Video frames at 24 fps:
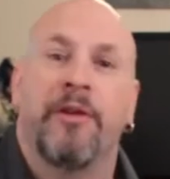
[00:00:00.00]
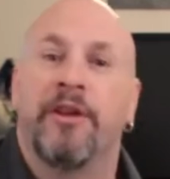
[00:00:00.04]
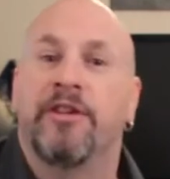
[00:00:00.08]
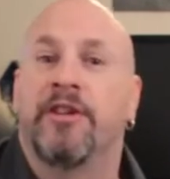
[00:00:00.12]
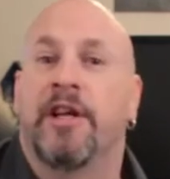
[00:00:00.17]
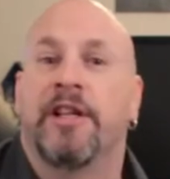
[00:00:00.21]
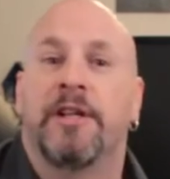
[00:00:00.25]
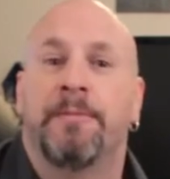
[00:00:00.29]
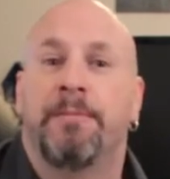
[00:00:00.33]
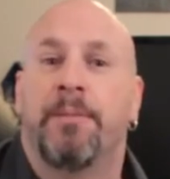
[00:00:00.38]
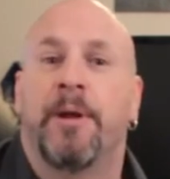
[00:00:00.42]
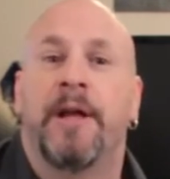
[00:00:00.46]
They just
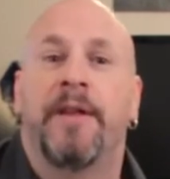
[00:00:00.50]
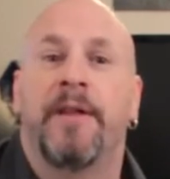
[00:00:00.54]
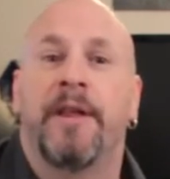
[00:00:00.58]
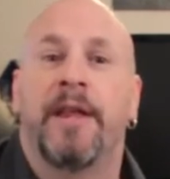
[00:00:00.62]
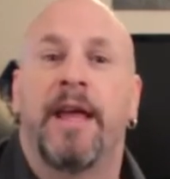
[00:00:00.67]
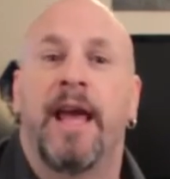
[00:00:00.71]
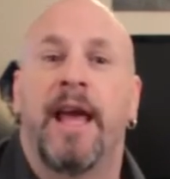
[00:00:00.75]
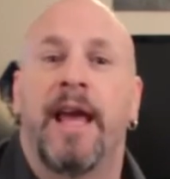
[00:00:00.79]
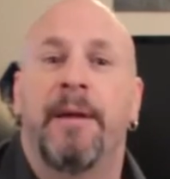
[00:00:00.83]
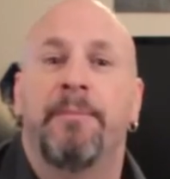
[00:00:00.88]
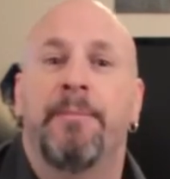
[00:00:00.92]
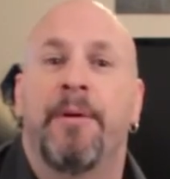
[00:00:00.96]
like to play the
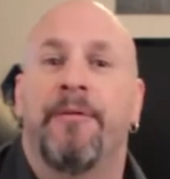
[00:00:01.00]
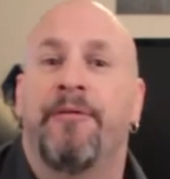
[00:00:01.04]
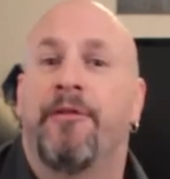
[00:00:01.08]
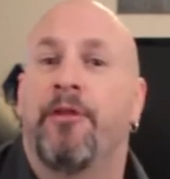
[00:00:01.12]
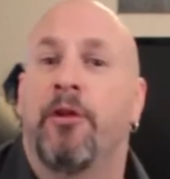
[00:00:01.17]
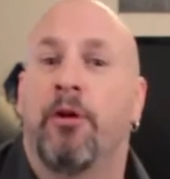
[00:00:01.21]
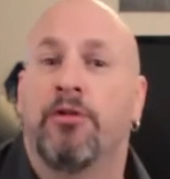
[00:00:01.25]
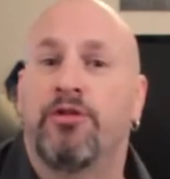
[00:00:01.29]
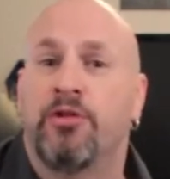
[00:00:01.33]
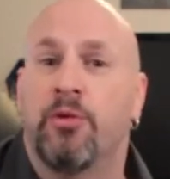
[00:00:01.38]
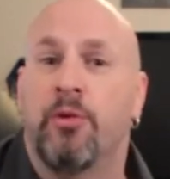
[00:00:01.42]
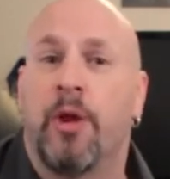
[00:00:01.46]
game. But
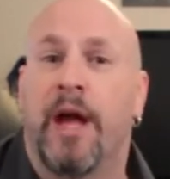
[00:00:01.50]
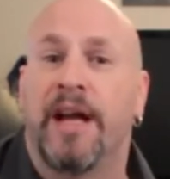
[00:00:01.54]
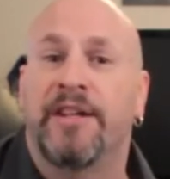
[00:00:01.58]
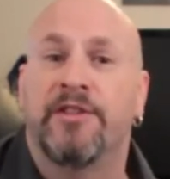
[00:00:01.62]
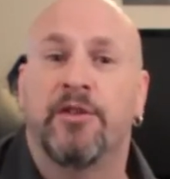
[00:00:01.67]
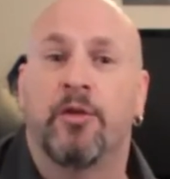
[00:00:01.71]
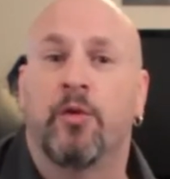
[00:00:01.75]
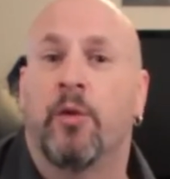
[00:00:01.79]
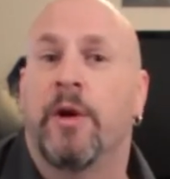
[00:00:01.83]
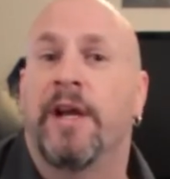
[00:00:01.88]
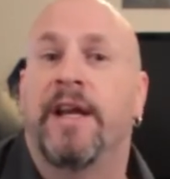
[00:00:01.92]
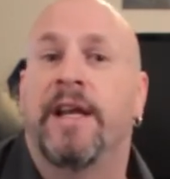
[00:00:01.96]
for those who
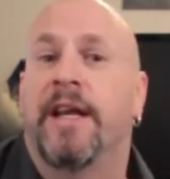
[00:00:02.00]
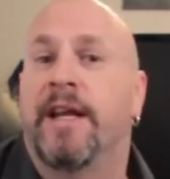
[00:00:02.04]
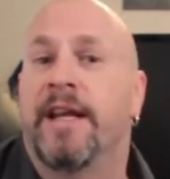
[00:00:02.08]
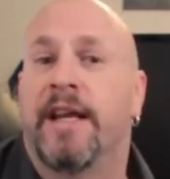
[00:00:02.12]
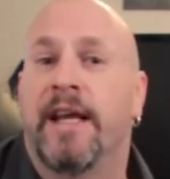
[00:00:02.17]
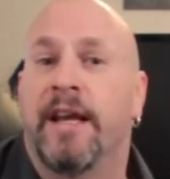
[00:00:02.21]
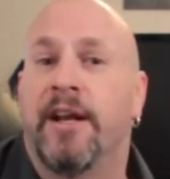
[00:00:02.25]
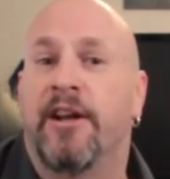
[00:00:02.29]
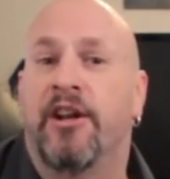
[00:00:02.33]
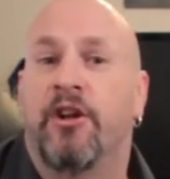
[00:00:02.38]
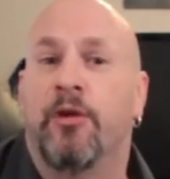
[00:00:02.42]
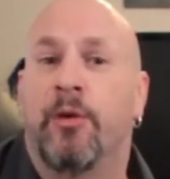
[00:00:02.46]
like to read and
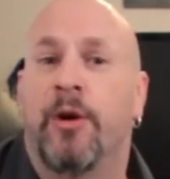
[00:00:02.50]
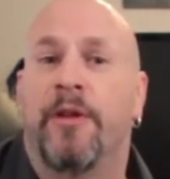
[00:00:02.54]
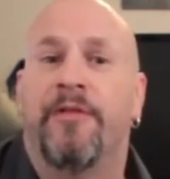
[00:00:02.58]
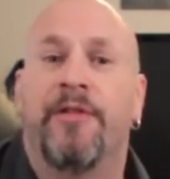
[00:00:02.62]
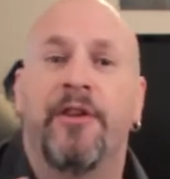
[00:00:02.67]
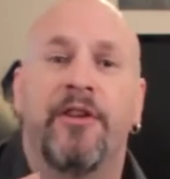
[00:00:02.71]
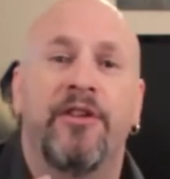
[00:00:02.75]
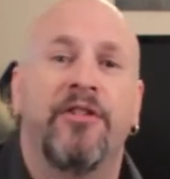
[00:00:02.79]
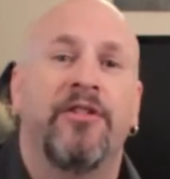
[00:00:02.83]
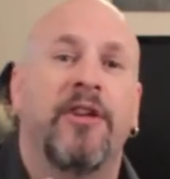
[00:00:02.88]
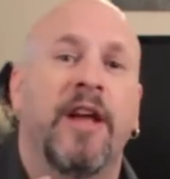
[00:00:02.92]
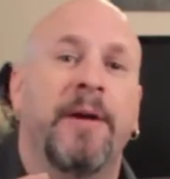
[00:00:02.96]
get into it,
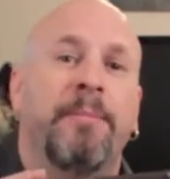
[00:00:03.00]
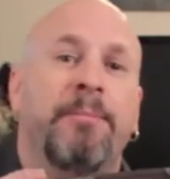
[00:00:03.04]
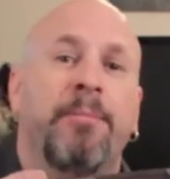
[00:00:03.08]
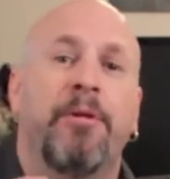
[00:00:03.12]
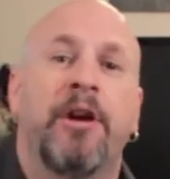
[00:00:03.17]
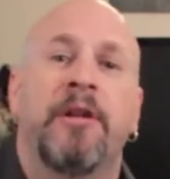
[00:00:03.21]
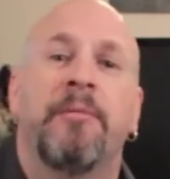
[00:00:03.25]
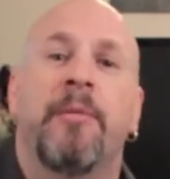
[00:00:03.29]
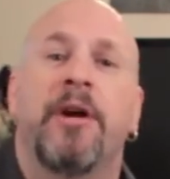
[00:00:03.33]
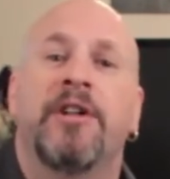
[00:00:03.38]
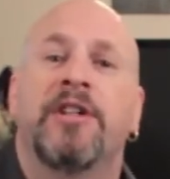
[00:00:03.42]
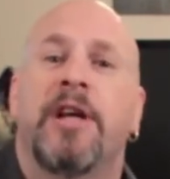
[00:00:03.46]
this is like
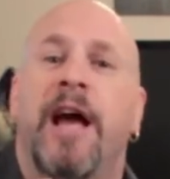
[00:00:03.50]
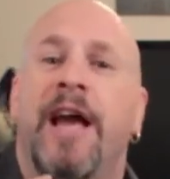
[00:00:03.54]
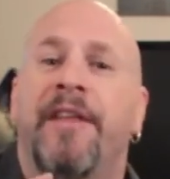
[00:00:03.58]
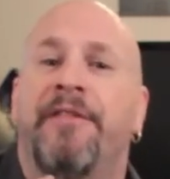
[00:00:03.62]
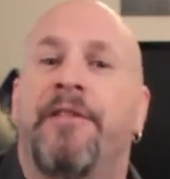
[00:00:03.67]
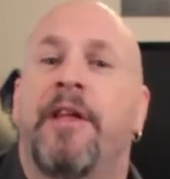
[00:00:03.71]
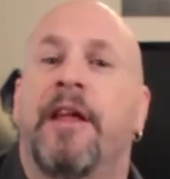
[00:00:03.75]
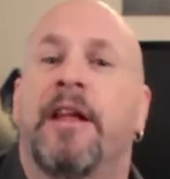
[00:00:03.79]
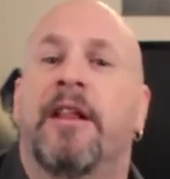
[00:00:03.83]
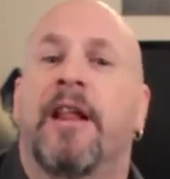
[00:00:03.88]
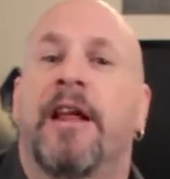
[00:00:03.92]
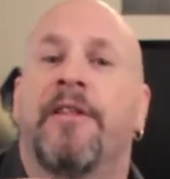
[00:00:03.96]
pretty much, I
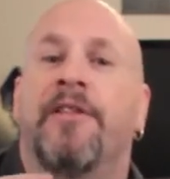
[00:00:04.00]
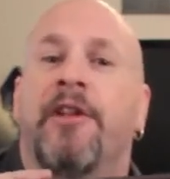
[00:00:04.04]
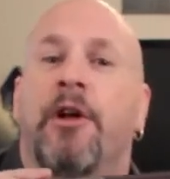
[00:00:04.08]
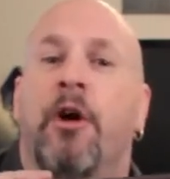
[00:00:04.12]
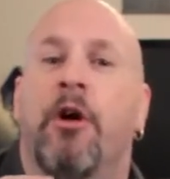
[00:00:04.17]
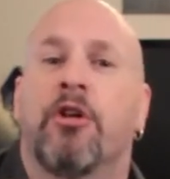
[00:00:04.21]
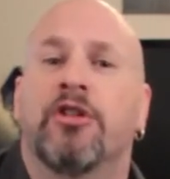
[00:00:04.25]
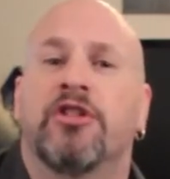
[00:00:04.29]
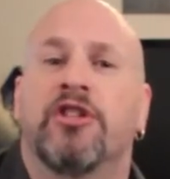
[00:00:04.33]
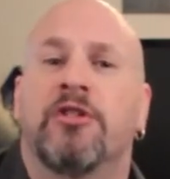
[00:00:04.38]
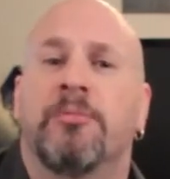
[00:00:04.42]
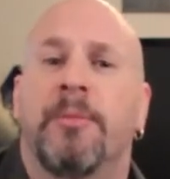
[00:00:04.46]
think, like the
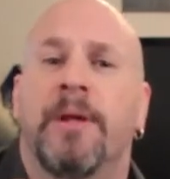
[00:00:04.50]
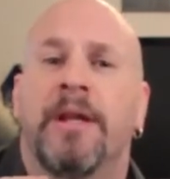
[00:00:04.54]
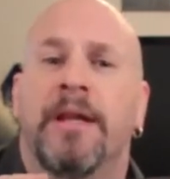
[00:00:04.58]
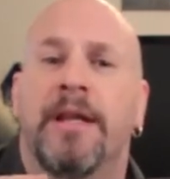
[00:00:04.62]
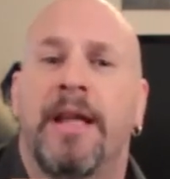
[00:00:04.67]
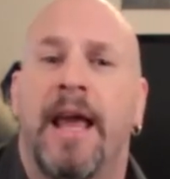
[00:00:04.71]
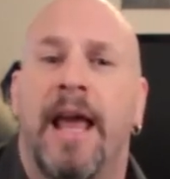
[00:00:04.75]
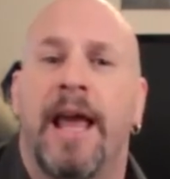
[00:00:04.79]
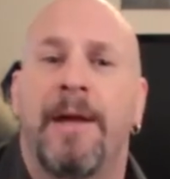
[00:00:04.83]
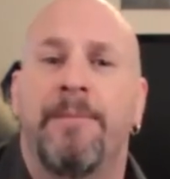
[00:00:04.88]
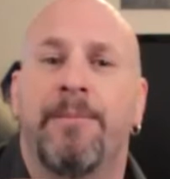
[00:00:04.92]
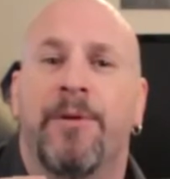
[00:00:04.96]

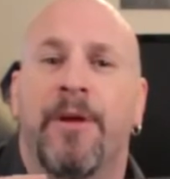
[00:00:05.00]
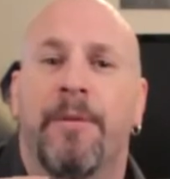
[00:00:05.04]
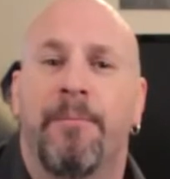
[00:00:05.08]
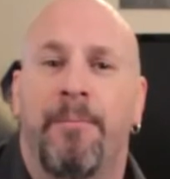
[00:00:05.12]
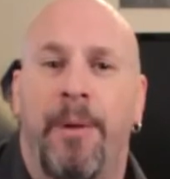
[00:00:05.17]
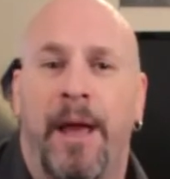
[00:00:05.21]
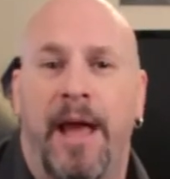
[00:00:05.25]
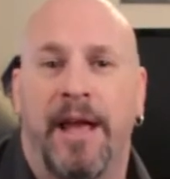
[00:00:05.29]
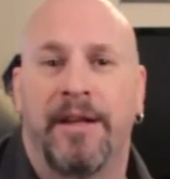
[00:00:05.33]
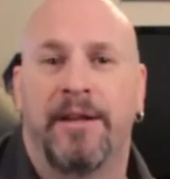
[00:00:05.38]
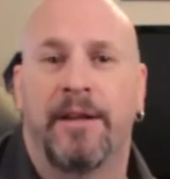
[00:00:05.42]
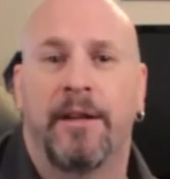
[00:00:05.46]
ultimate game
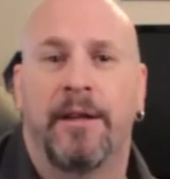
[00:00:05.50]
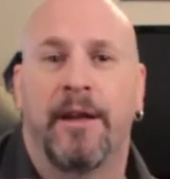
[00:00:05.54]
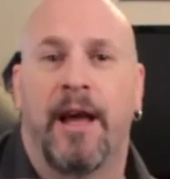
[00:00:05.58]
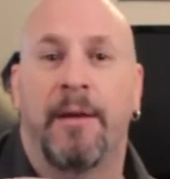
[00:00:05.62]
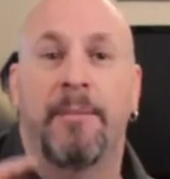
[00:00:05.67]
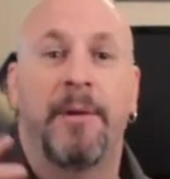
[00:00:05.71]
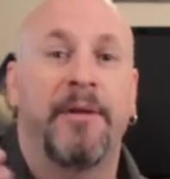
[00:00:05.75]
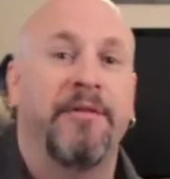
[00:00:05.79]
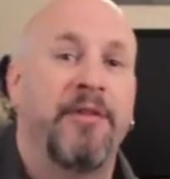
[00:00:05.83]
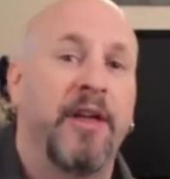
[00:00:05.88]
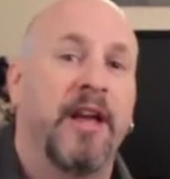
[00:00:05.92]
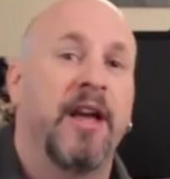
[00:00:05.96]
companion.
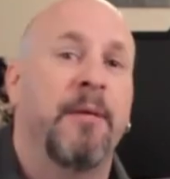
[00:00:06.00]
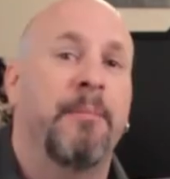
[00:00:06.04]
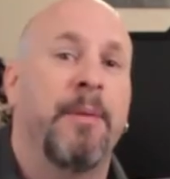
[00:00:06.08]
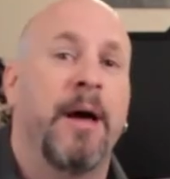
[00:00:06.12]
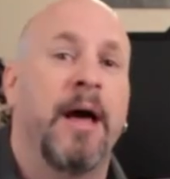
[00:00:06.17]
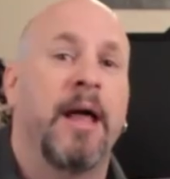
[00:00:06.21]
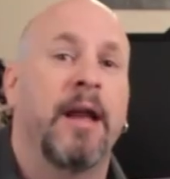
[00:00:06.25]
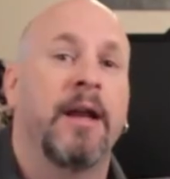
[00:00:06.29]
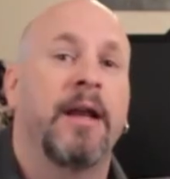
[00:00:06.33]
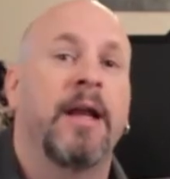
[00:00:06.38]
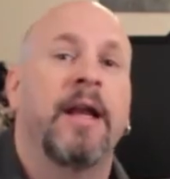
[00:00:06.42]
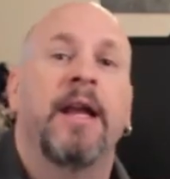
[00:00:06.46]
I mean, think
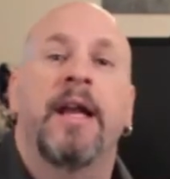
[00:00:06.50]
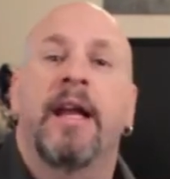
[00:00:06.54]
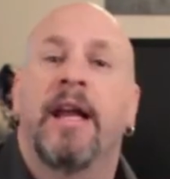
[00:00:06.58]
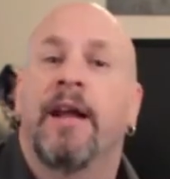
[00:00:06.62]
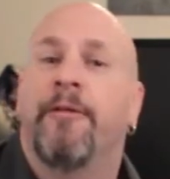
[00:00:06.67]
about it.